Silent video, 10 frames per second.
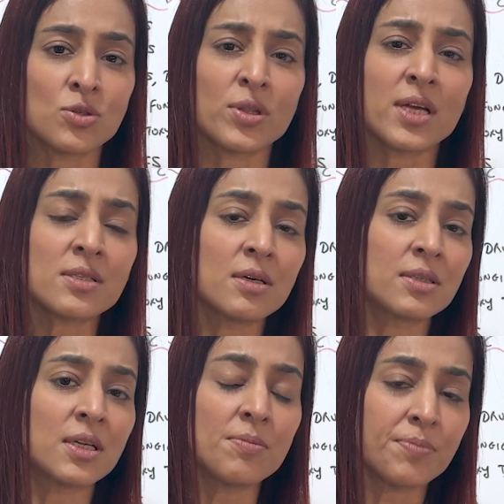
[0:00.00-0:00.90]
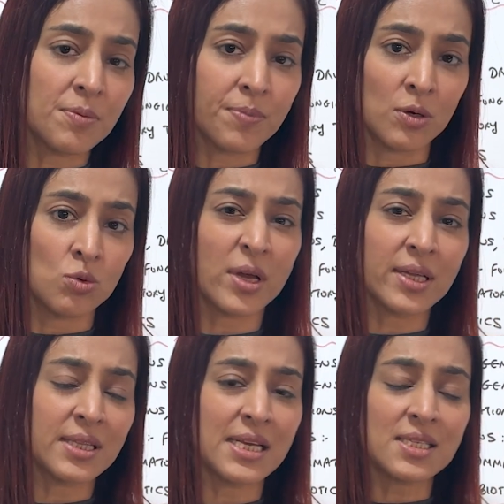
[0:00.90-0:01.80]
So there are certain people who
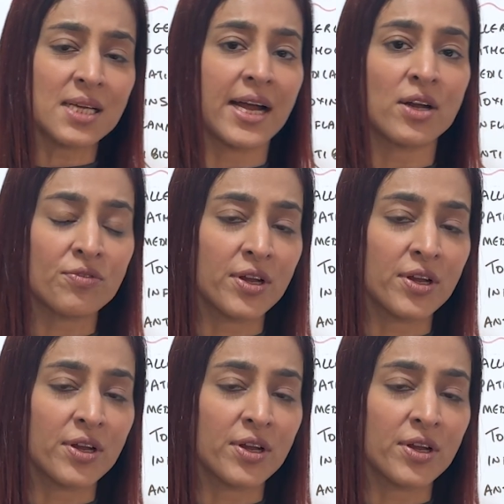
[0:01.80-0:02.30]
get these kind of